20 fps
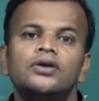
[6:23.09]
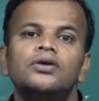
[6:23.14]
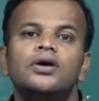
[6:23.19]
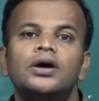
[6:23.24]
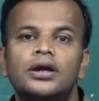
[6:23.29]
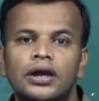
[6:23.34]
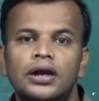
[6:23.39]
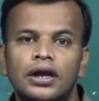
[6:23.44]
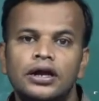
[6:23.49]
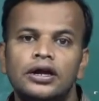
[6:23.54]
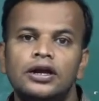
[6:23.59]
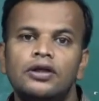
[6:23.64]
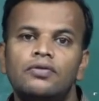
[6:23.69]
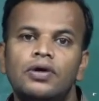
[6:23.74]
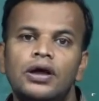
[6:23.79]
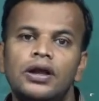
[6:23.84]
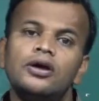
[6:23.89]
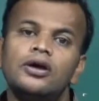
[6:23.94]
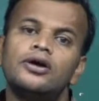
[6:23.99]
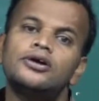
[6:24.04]
or negative
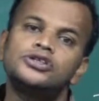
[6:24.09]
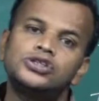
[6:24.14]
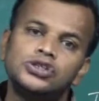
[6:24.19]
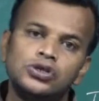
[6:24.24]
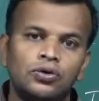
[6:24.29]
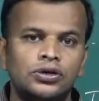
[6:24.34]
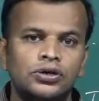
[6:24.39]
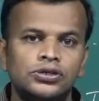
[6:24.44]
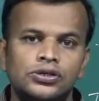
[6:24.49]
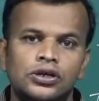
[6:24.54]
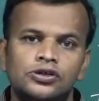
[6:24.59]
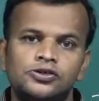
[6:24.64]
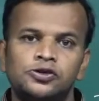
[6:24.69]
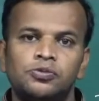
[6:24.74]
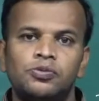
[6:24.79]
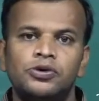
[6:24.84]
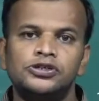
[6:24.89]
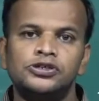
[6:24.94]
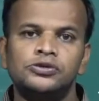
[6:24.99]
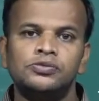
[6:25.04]
value, or 0 is also
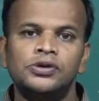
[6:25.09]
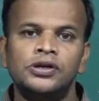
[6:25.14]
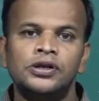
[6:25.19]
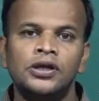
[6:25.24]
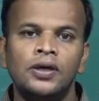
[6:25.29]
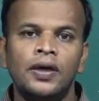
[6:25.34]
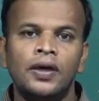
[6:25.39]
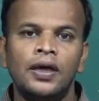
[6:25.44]
possible.